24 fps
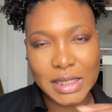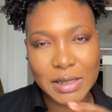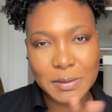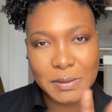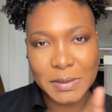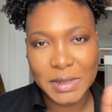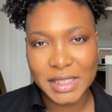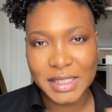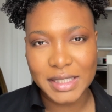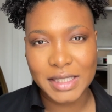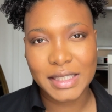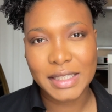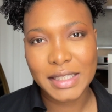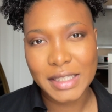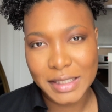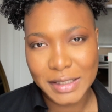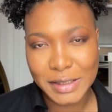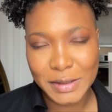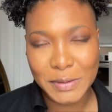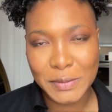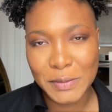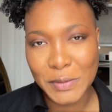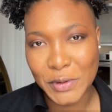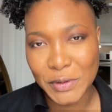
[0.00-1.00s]
missing that
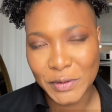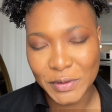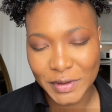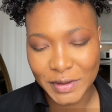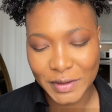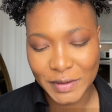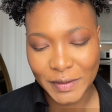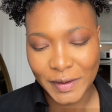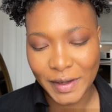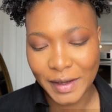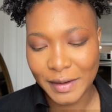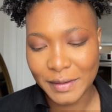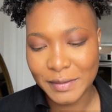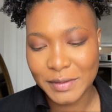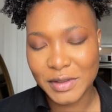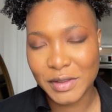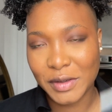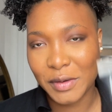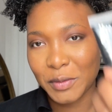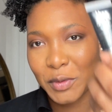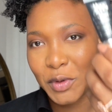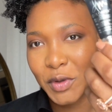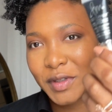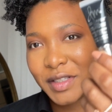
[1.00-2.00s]
smoke, okay? So
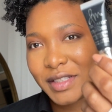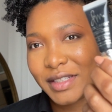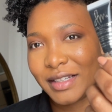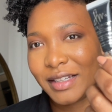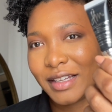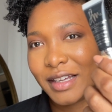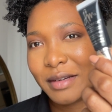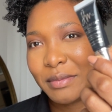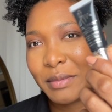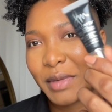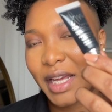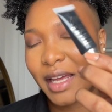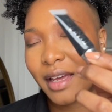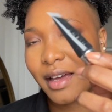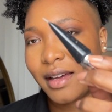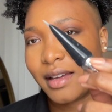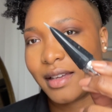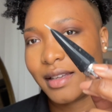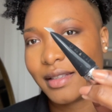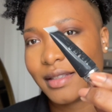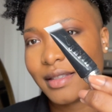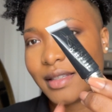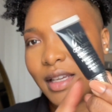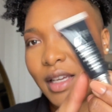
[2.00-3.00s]
I'm going to line my
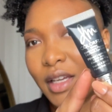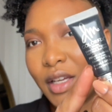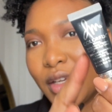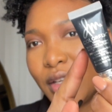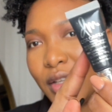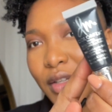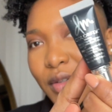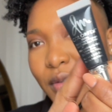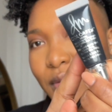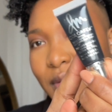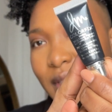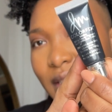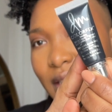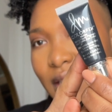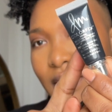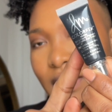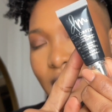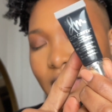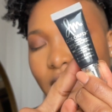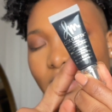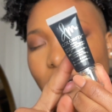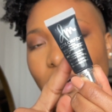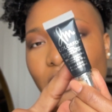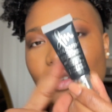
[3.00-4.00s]
eyes using the
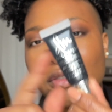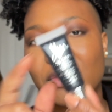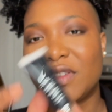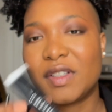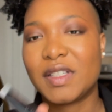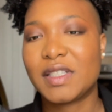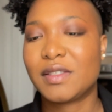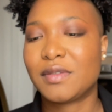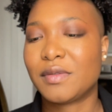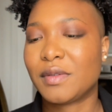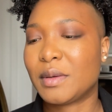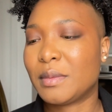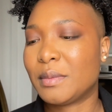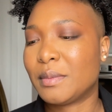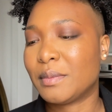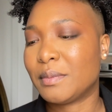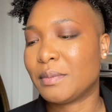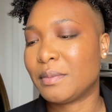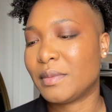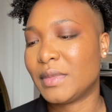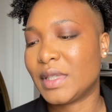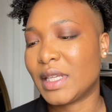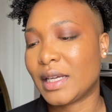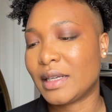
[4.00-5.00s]
Color Fix from
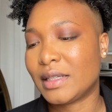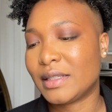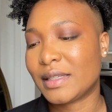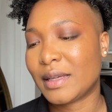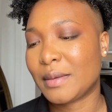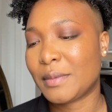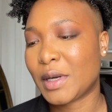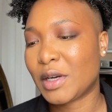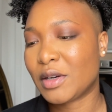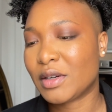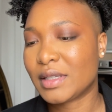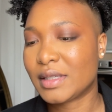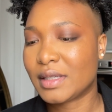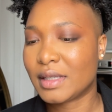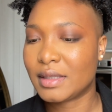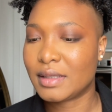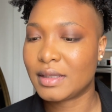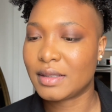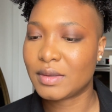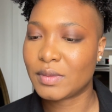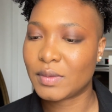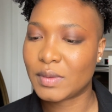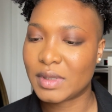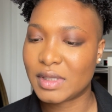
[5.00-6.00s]
Danessa Myricks.
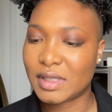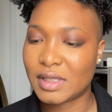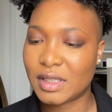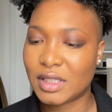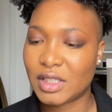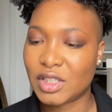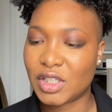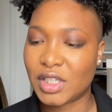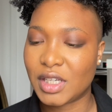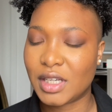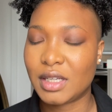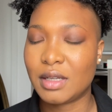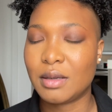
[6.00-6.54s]
This one's in the shade